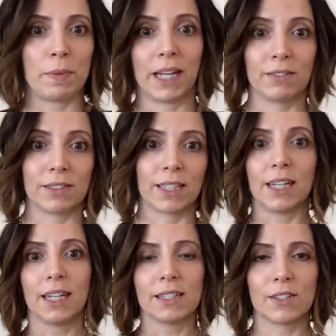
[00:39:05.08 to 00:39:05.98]
I was like, I
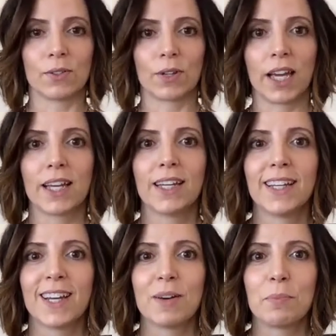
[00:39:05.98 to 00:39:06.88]
guess it's okay.
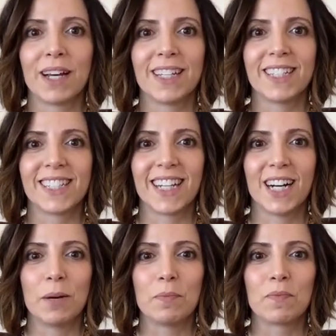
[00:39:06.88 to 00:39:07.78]
But
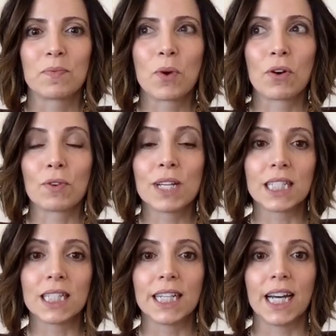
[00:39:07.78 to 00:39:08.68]
more
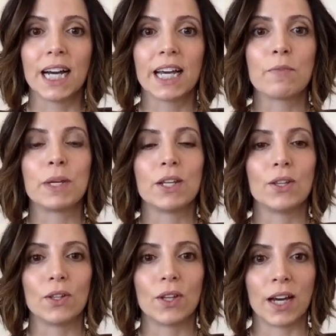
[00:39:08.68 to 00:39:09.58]
recently, I have
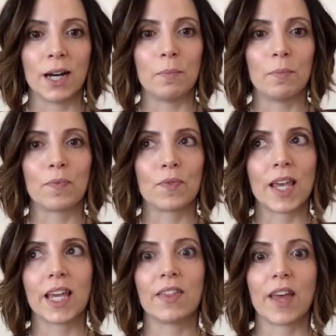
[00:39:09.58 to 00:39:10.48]
been
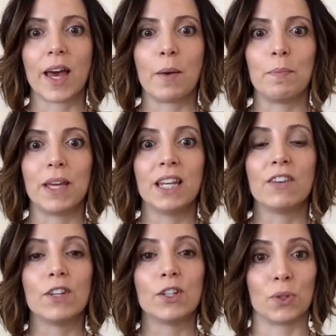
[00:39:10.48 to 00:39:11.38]
taking them
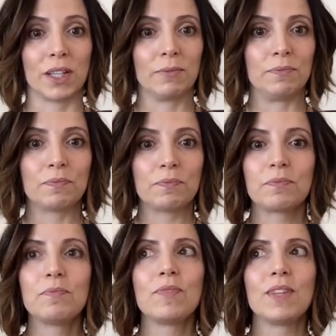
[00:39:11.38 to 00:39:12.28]
individually,
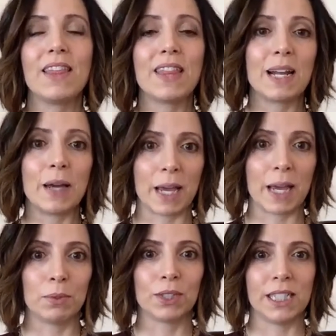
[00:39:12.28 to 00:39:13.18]
and then
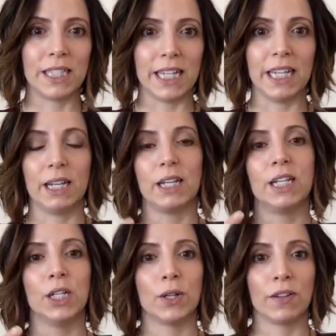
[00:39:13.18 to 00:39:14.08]
able to see,
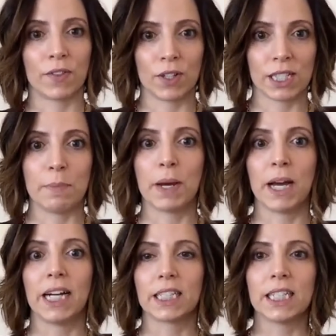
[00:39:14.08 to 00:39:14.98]
if there's an
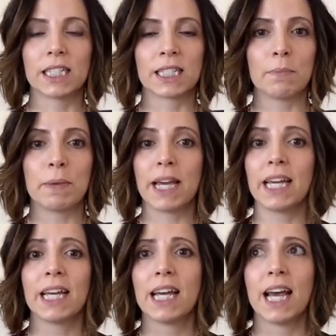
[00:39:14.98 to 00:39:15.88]
impact. And some
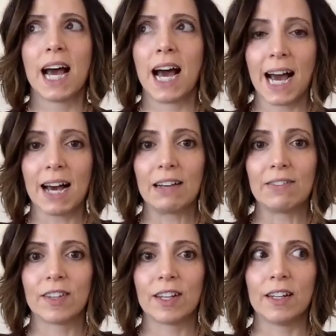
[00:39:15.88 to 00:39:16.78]
may
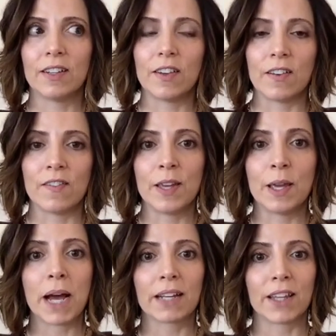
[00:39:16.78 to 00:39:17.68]
have an
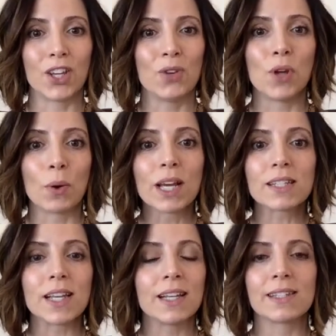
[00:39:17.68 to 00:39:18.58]
impact that you
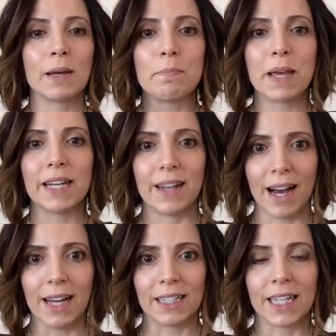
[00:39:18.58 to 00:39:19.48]
notice, and some may
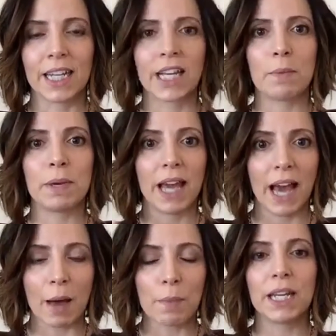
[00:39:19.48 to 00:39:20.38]
not. It can be
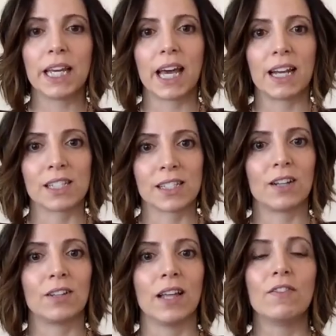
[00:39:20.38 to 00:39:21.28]
happening at a
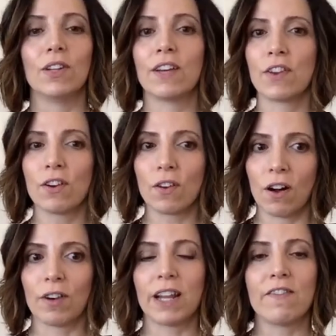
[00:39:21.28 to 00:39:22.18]
subtle level. If you're
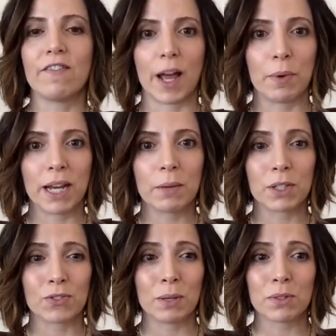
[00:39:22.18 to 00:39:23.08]
already vibrating with
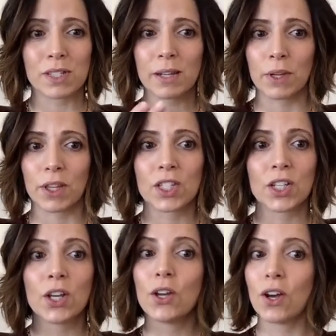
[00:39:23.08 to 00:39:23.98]
Shreem Brzee, with
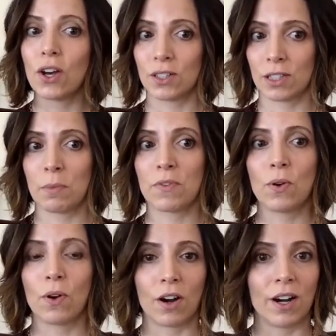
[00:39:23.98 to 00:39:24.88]
some of you
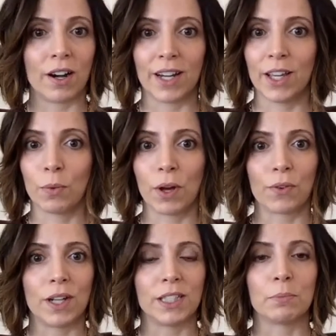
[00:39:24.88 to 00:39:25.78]
are in the Wealth
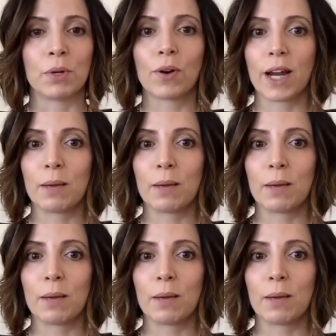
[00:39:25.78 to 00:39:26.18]
Rising programs